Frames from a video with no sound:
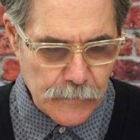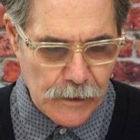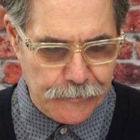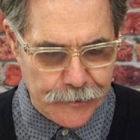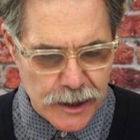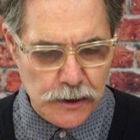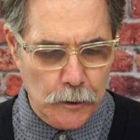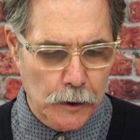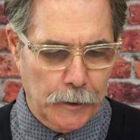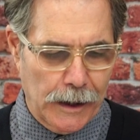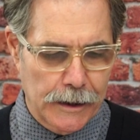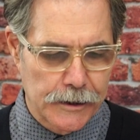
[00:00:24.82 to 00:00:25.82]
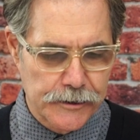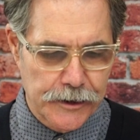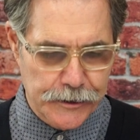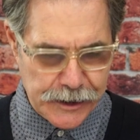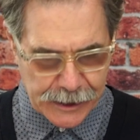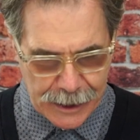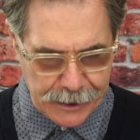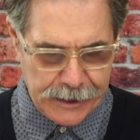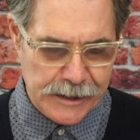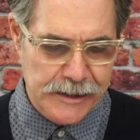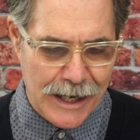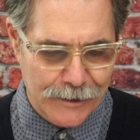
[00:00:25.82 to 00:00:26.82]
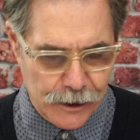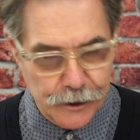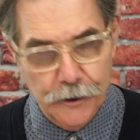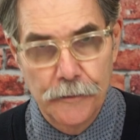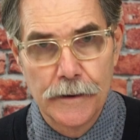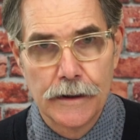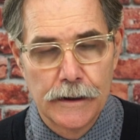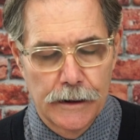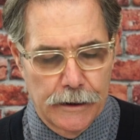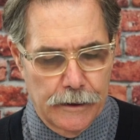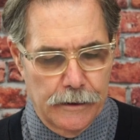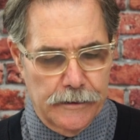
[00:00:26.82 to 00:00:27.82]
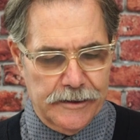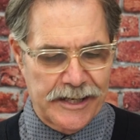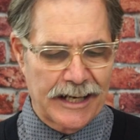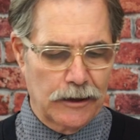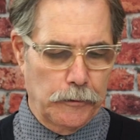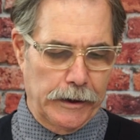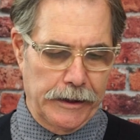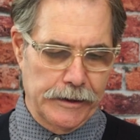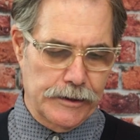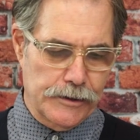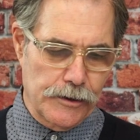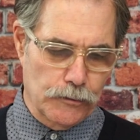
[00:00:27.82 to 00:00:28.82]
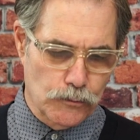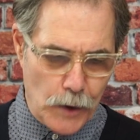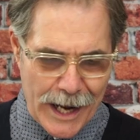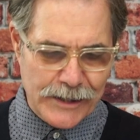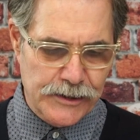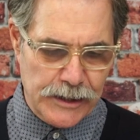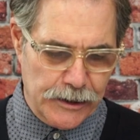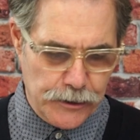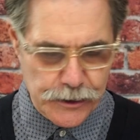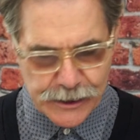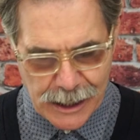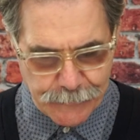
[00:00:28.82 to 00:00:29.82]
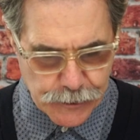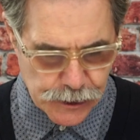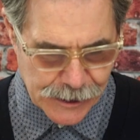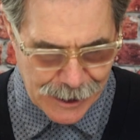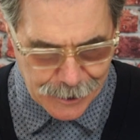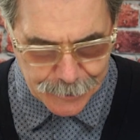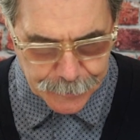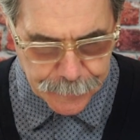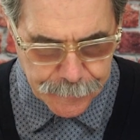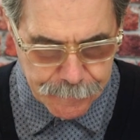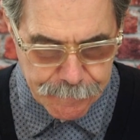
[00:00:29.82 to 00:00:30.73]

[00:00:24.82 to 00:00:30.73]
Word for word: The first one was, There's a king and he is not you. The second one is rest in your Savior's care.